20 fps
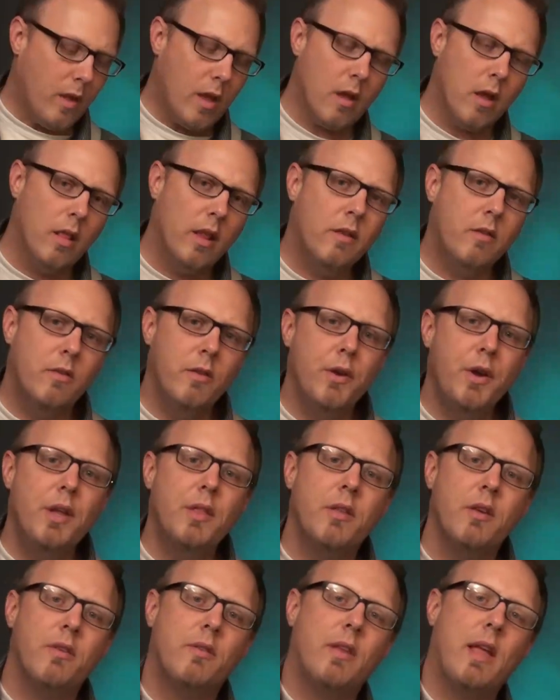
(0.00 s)
let's look
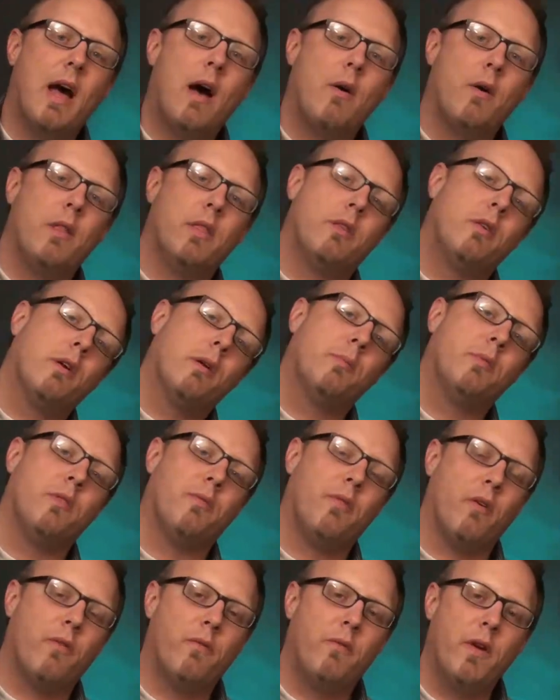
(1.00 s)
at this now in terms
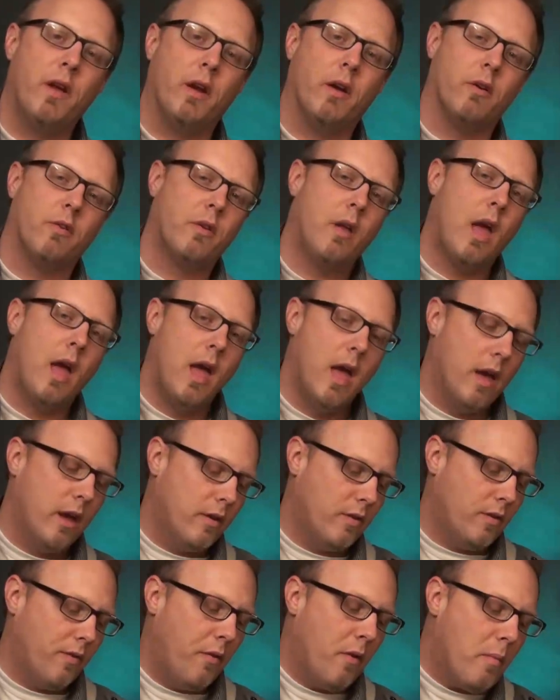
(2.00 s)
of our fingers,
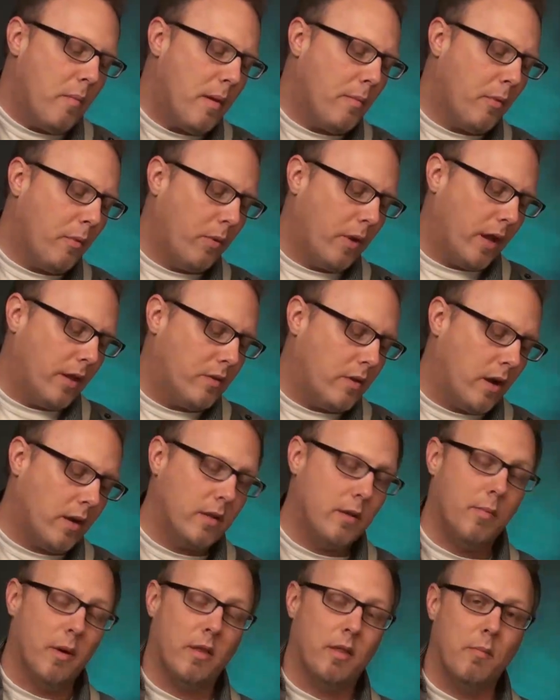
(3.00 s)
because if you remember when I talked
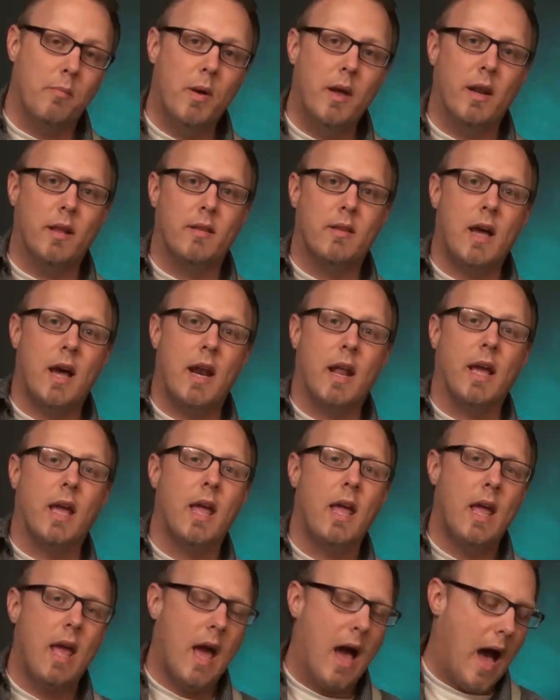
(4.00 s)
about the pentatonic,
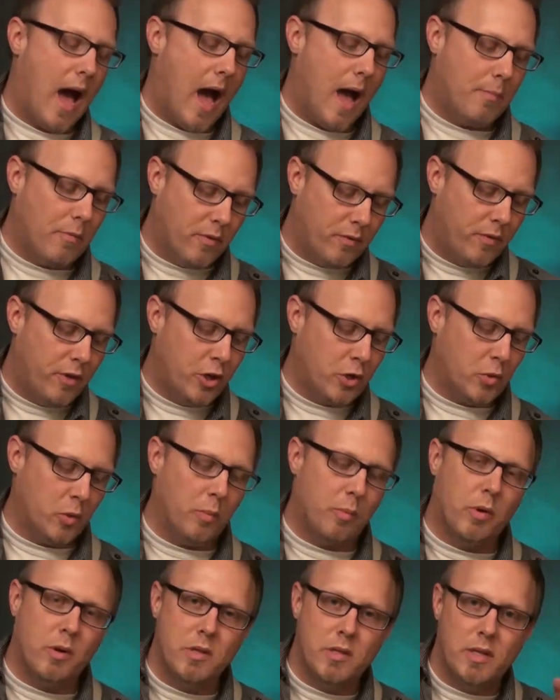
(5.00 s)
I'm a visual
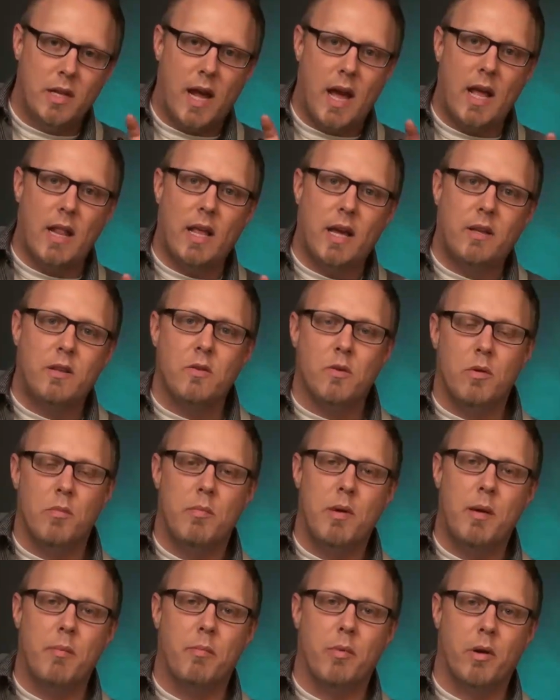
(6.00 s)
person. I like to
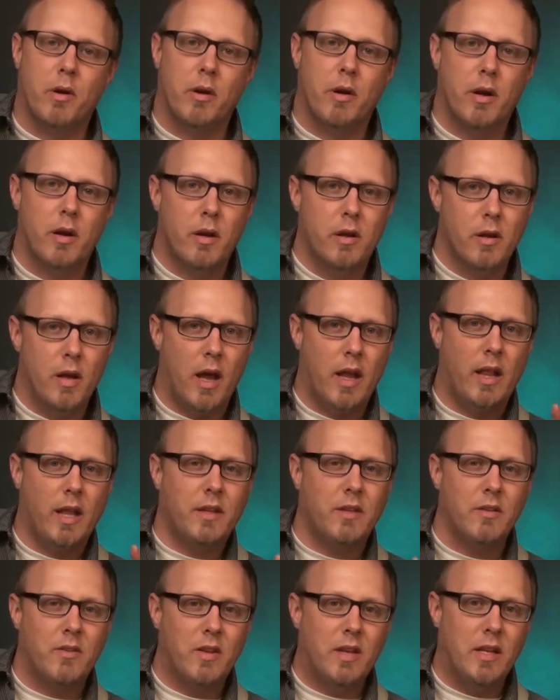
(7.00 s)
remember, I like
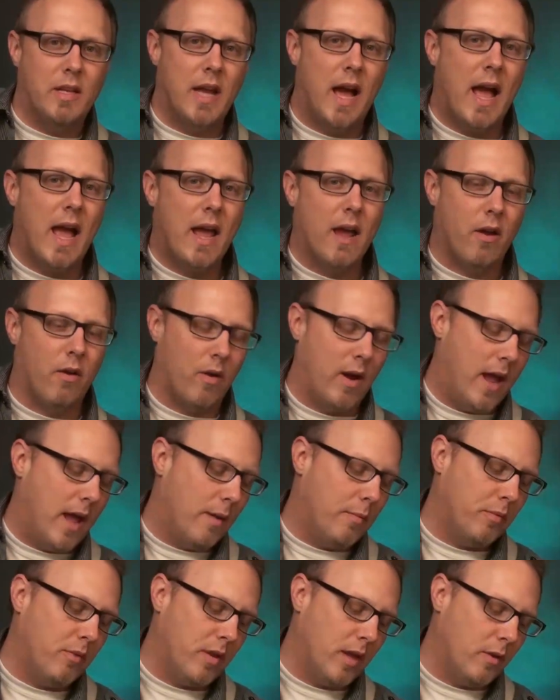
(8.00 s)
to see
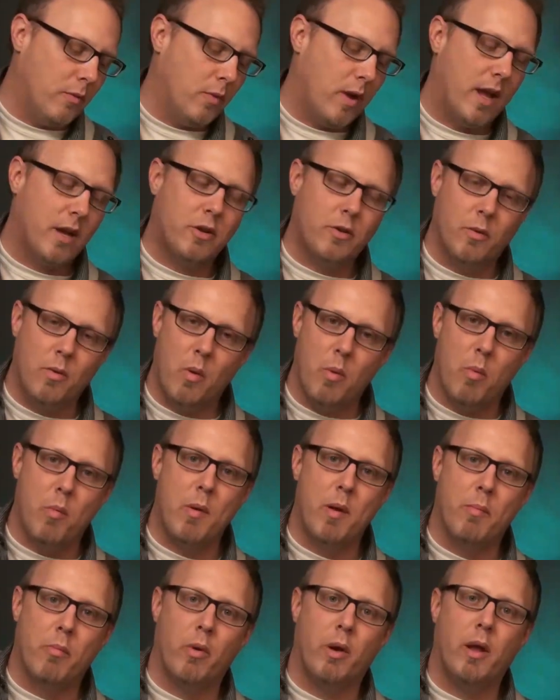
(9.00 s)
diagrams, and actually
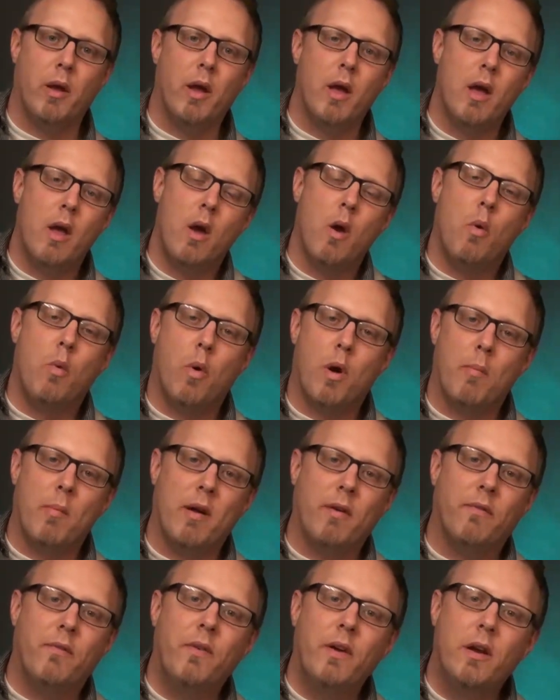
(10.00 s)
remembering where
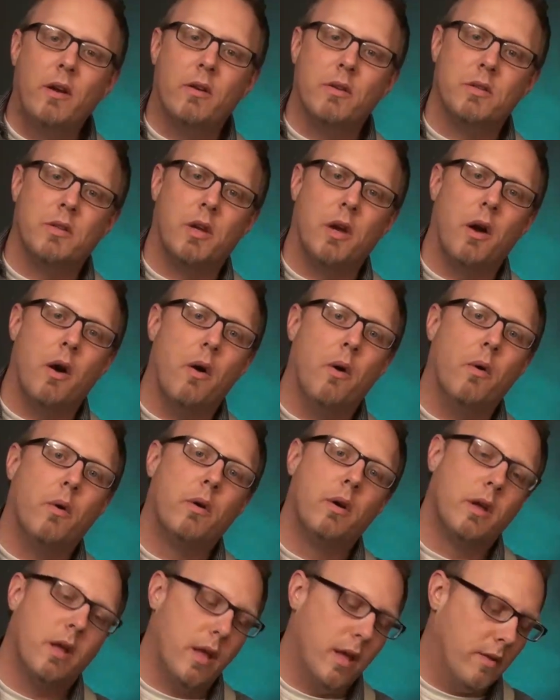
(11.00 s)
my fingers go
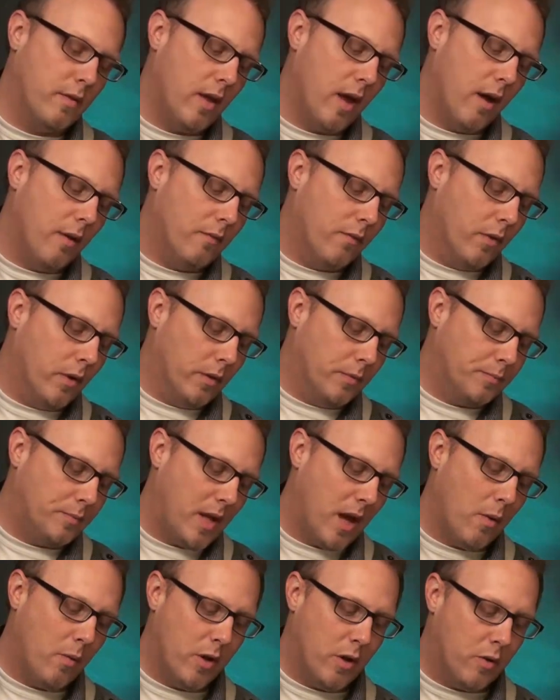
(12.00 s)
is helpful.
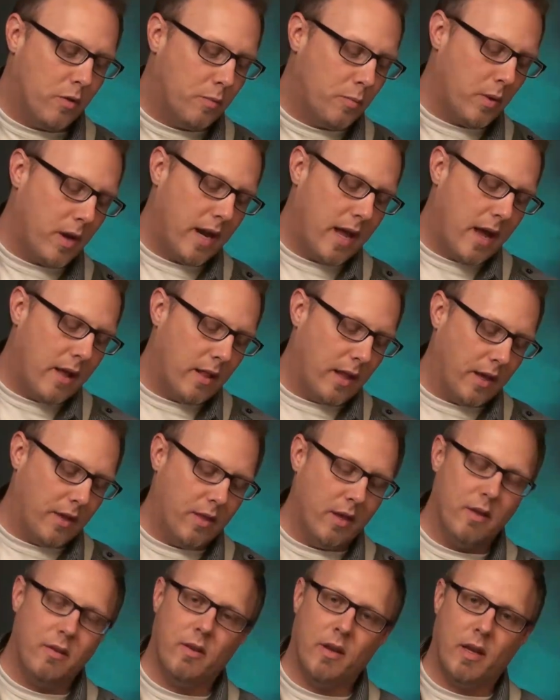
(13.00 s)
Now when you spread out like
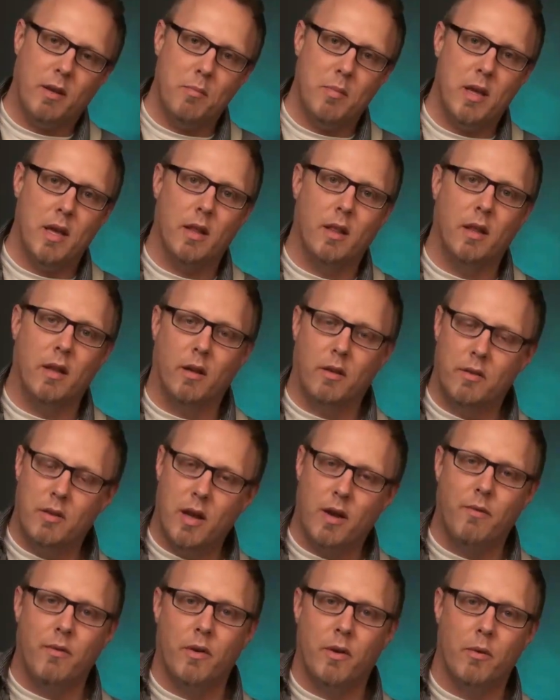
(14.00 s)
this, it can be a little
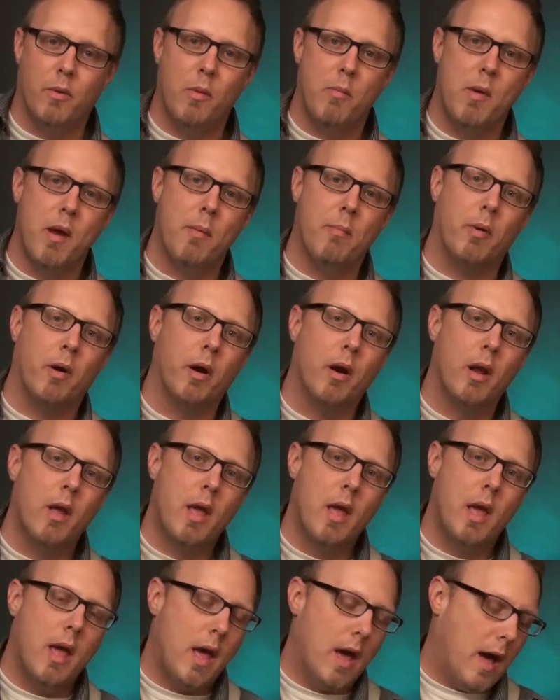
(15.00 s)
tougher to remember.
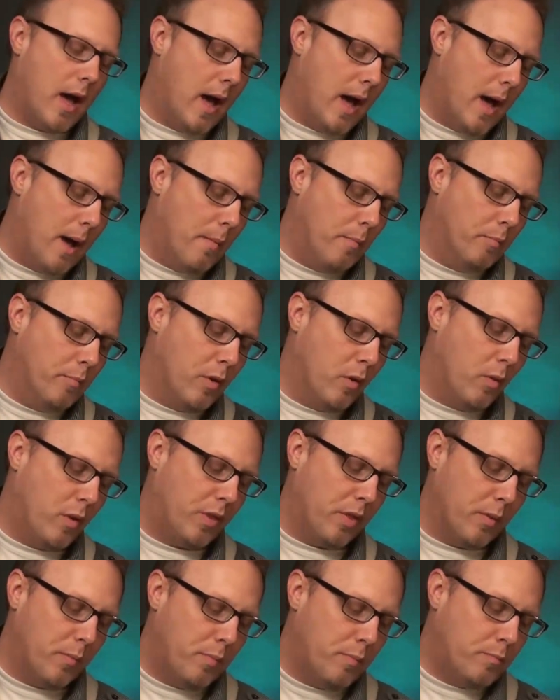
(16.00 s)
But
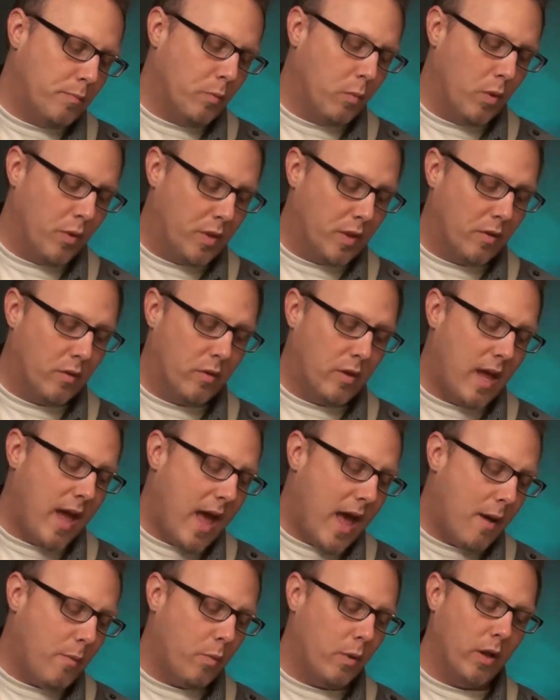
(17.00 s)
with the
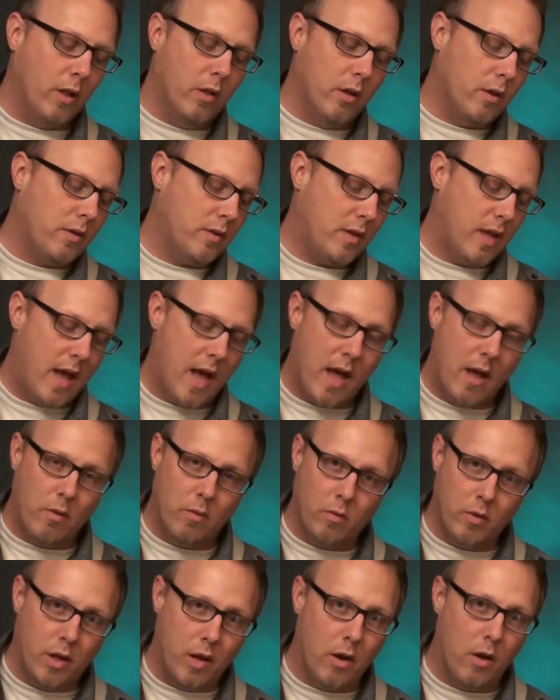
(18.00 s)
tab, we looked at
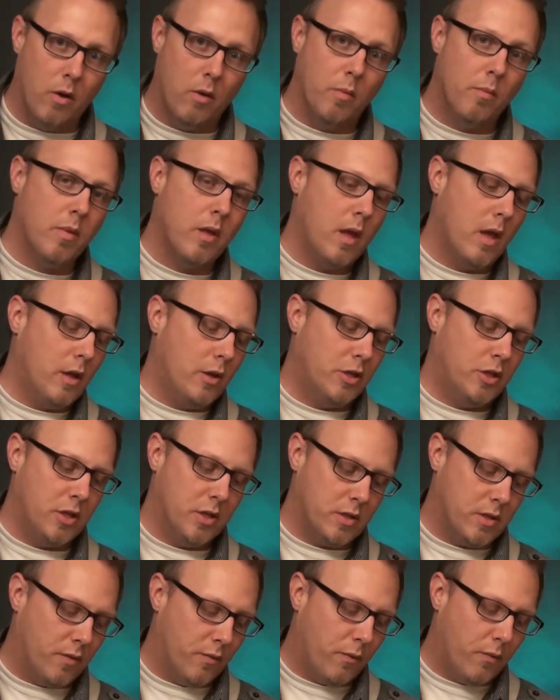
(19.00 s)

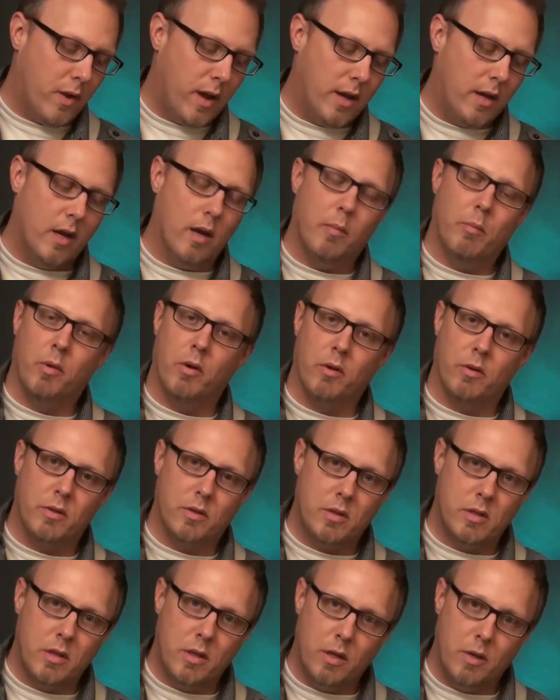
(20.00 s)
just the fret
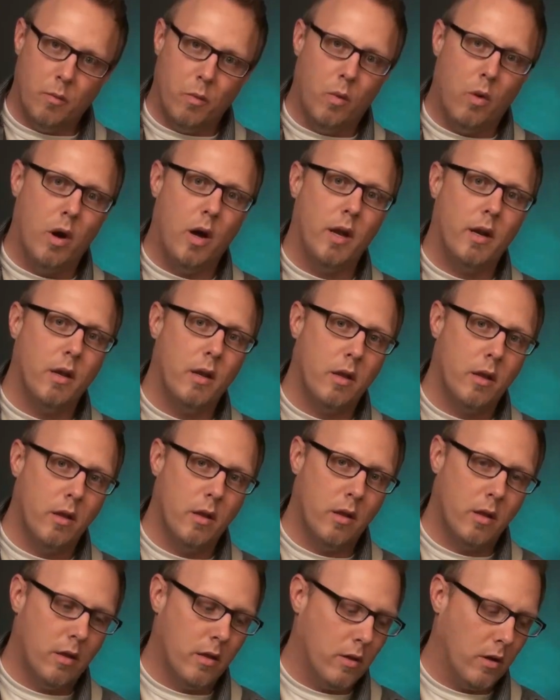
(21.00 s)
numbers,
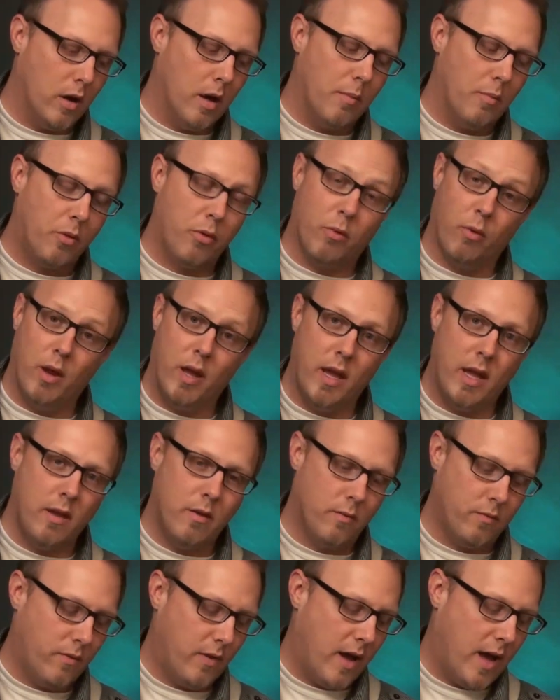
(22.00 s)
3,
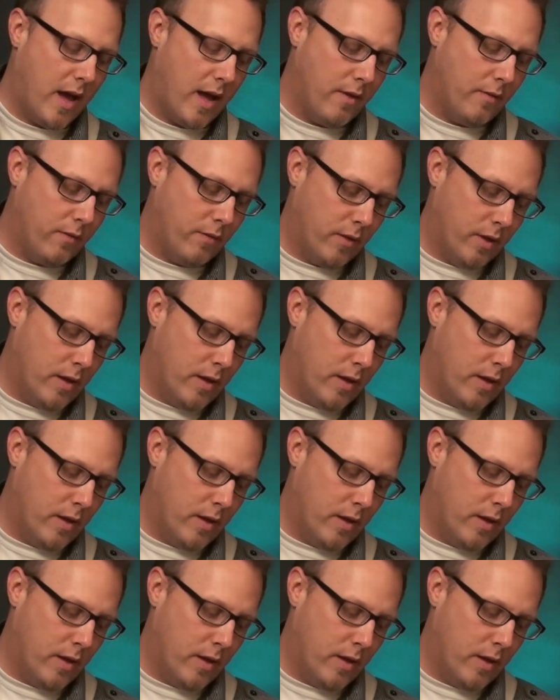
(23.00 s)
5,